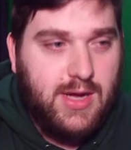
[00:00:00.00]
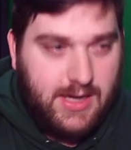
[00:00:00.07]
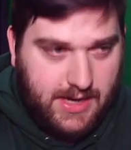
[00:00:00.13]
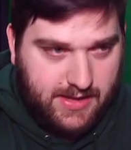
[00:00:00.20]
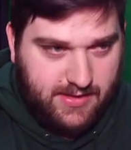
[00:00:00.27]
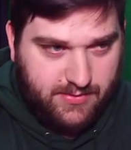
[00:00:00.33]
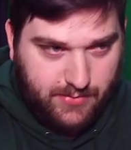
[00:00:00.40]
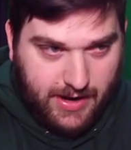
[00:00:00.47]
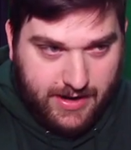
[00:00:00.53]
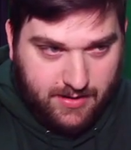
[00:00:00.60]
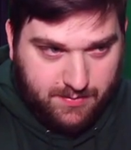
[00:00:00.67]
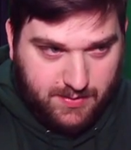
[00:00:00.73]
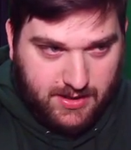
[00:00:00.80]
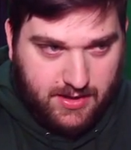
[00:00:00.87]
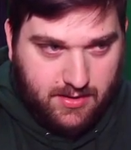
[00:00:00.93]
And then right
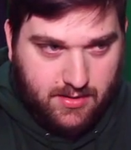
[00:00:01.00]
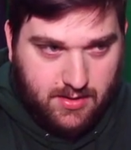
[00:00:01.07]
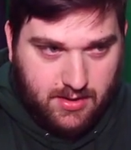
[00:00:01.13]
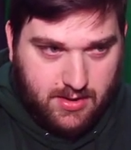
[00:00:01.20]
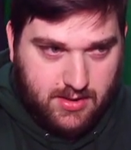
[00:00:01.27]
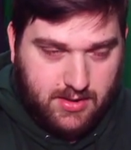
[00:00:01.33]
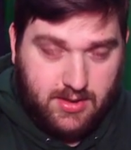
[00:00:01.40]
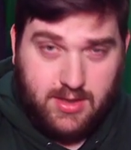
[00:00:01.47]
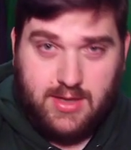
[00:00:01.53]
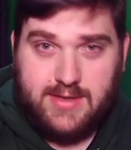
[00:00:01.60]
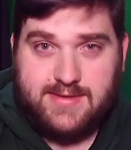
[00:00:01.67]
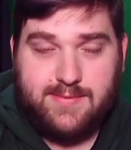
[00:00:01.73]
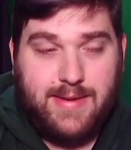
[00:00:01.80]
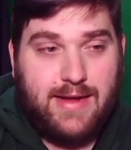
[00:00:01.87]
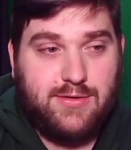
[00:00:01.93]
up here
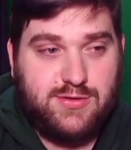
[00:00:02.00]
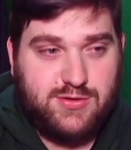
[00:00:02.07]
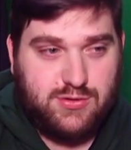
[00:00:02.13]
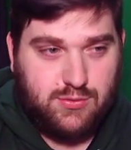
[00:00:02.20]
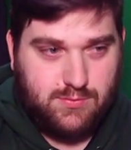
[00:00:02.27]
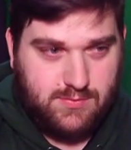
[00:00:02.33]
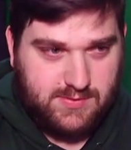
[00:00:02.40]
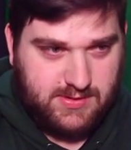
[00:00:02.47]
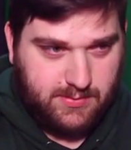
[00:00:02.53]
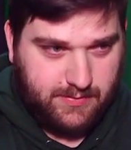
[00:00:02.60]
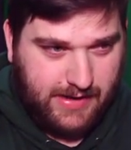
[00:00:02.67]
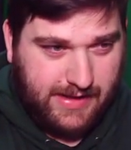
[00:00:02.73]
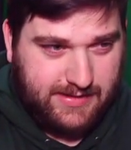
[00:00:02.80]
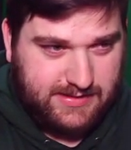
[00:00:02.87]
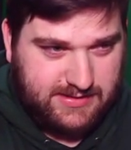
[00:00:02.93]
is Mount Doom. See, we
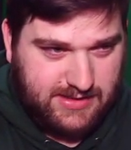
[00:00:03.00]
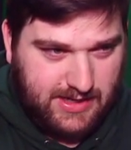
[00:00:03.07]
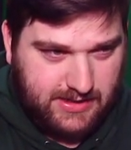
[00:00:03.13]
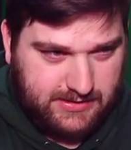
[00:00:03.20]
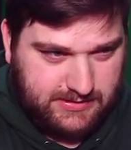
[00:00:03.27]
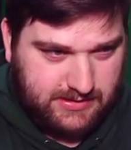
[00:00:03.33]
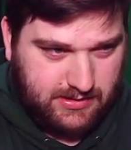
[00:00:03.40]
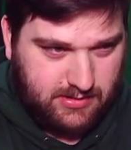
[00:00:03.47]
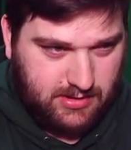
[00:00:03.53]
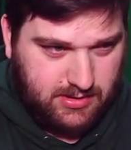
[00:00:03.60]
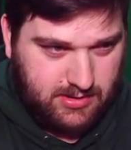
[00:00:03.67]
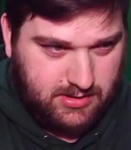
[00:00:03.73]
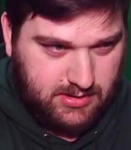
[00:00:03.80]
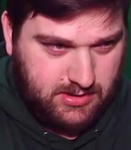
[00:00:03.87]
got these nice little